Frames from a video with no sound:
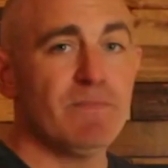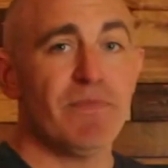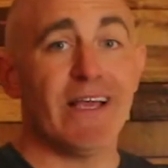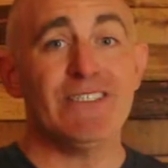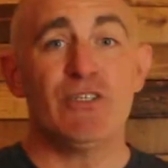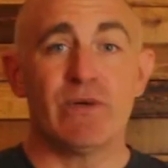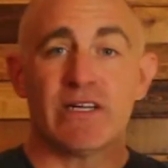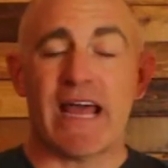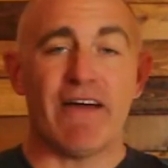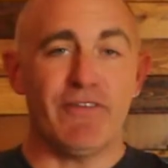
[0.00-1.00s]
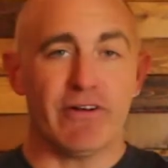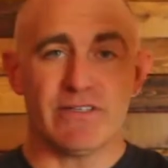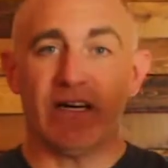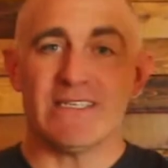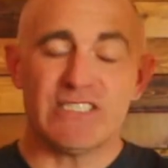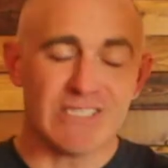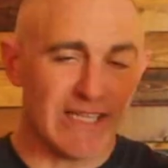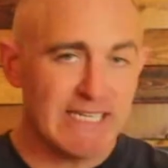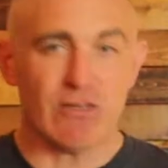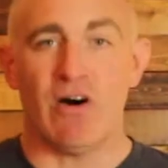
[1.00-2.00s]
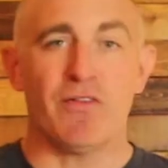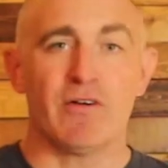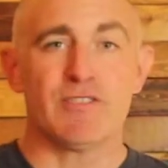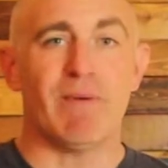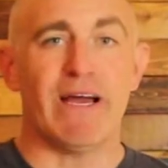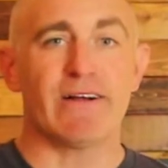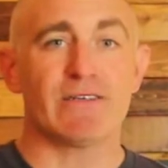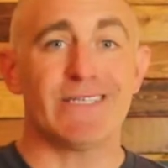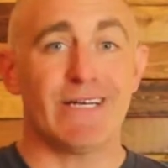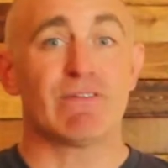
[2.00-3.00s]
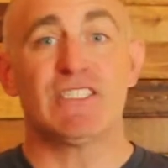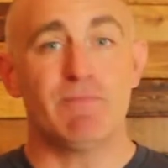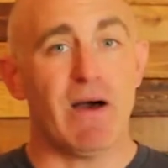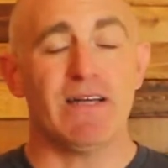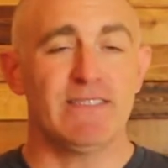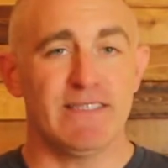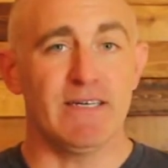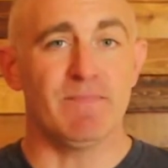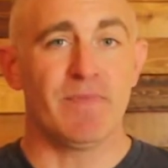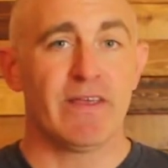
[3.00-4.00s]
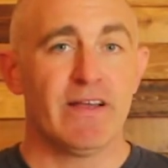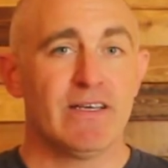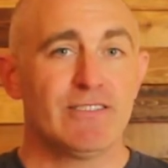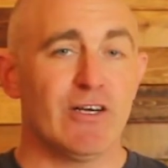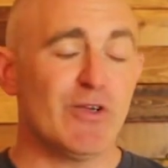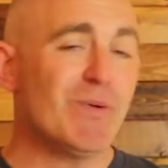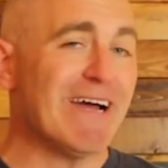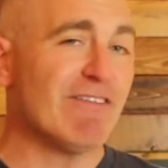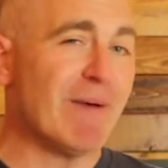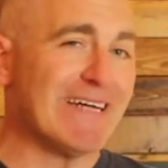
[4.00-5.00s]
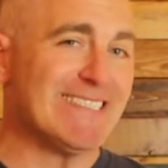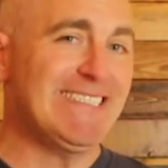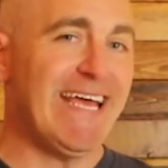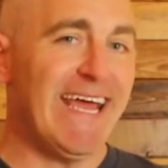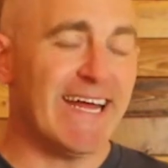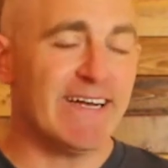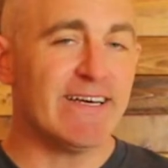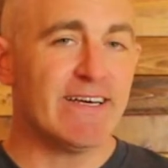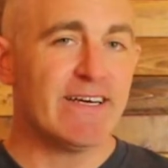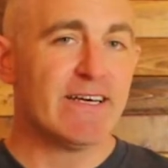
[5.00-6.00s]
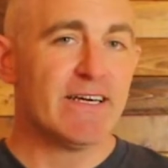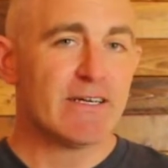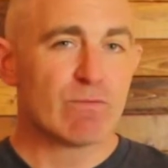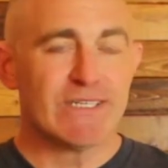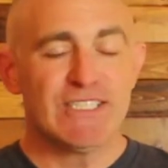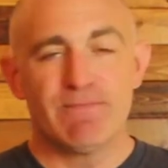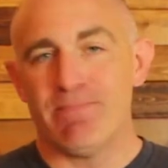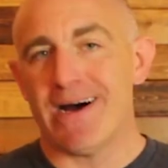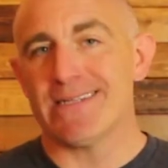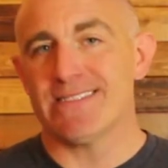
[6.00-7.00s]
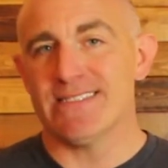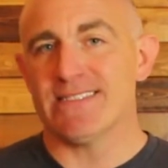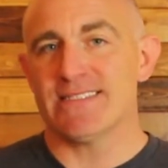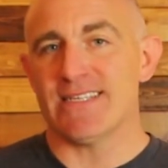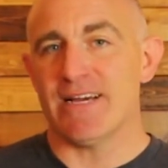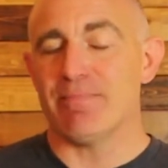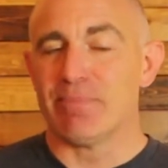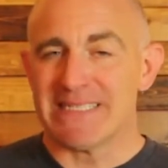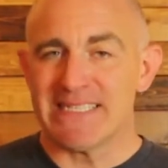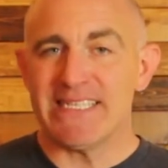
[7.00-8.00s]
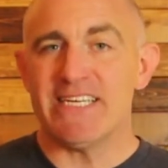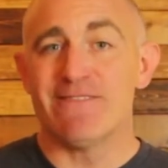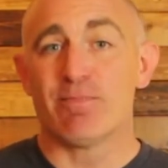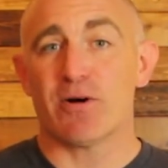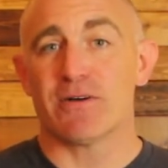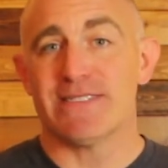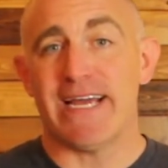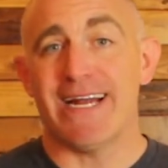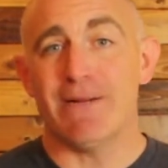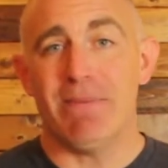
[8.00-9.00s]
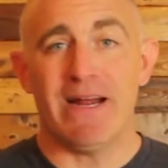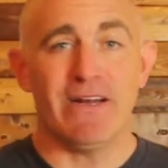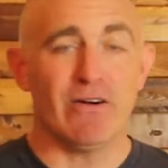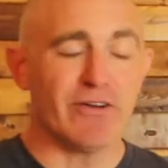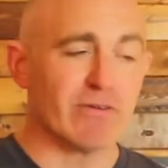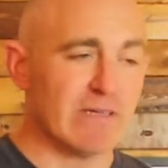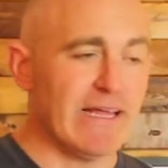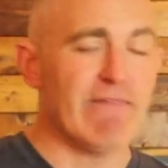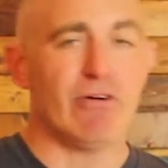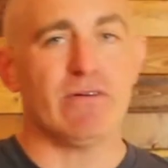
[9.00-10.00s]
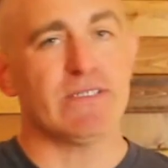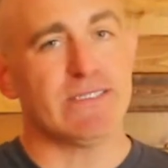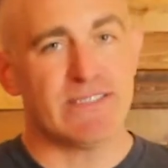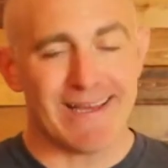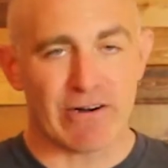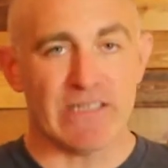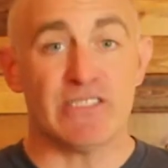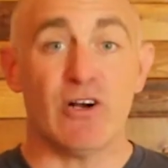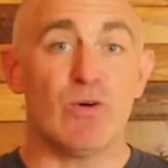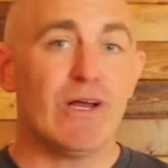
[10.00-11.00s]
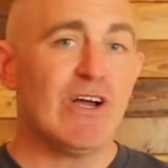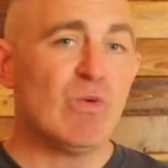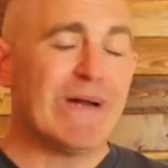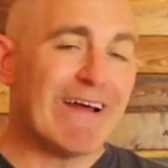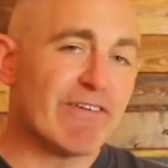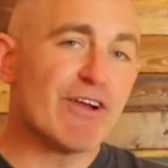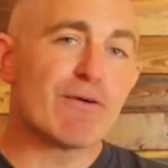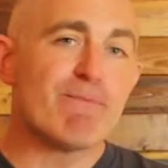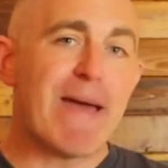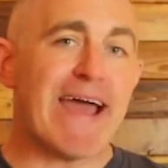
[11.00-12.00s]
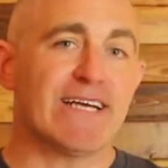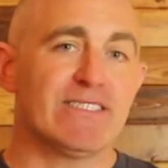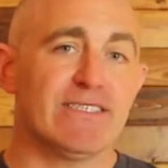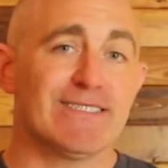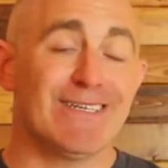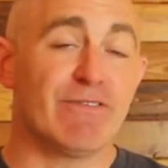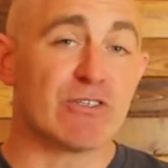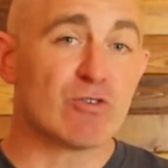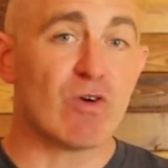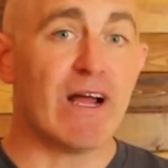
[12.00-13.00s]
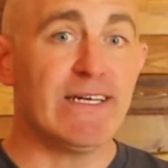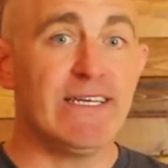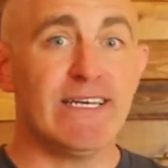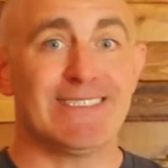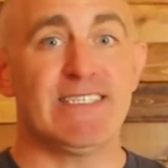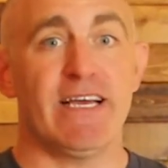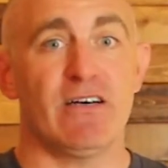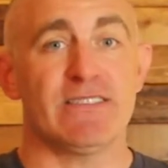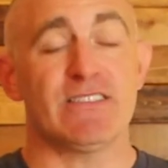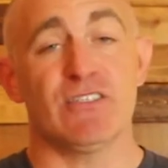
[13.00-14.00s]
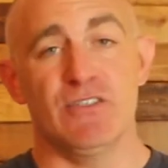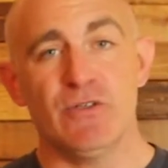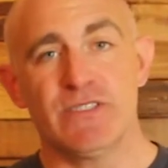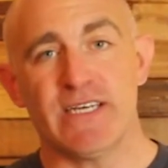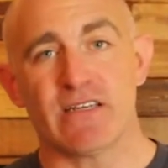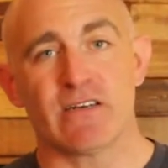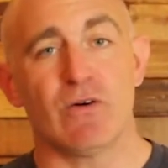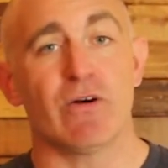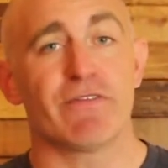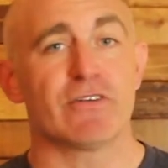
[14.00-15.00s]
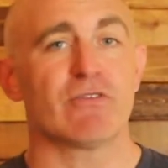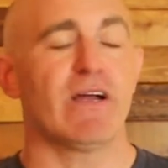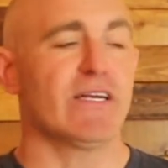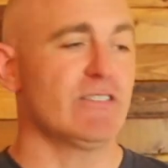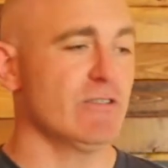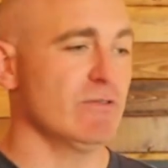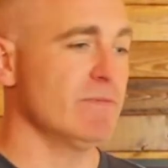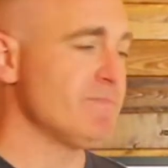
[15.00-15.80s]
is you want to, after you're done, select all those buyers and respond to them. So you have about 10 responses, I believe, per day, depending on your level, etc. So whatever your max is, and if you're trying to get sales as a new seller, or if you're trying to